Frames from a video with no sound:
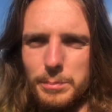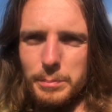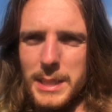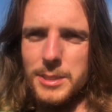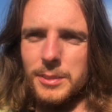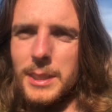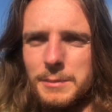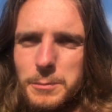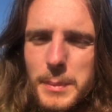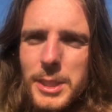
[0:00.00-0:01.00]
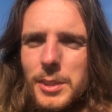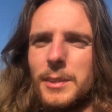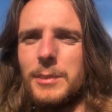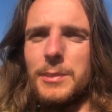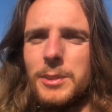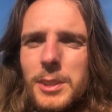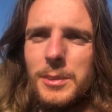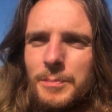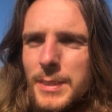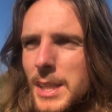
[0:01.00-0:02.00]
the information I've given you.
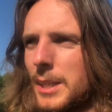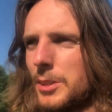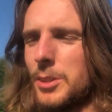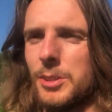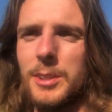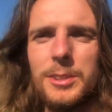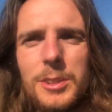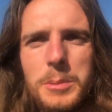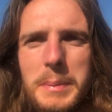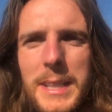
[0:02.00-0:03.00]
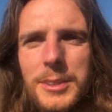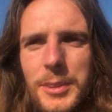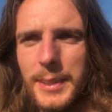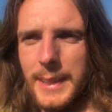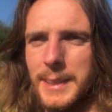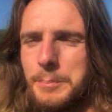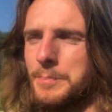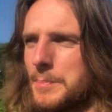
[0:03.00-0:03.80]
Just try and do the best you can.